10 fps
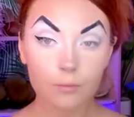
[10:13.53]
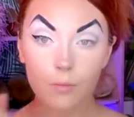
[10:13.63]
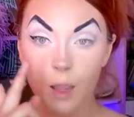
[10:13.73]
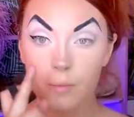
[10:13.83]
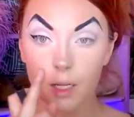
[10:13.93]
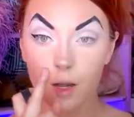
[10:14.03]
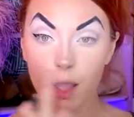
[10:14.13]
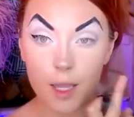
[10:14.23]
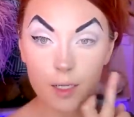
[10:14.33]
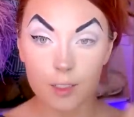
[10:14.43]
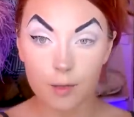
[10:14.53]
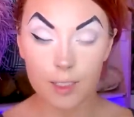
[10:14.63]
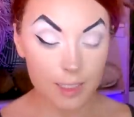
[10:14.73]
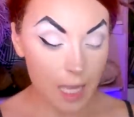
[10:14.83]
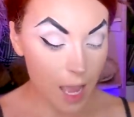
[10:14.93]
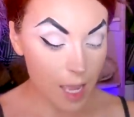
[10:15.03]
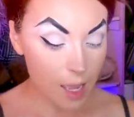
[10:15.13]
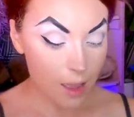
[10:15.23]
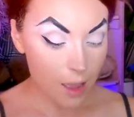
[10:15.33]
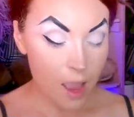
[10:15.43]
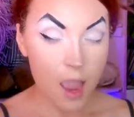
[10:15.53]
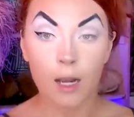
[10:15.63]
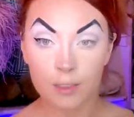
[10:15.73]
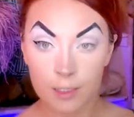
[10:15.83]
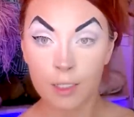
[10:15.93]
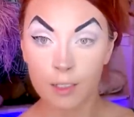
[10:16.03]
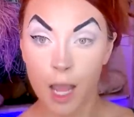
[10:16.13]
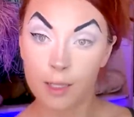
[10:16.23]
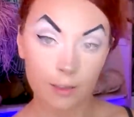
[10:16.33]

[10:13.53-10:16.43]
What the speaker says: I'm gonna go ahead and do this eye, and I'll see you guys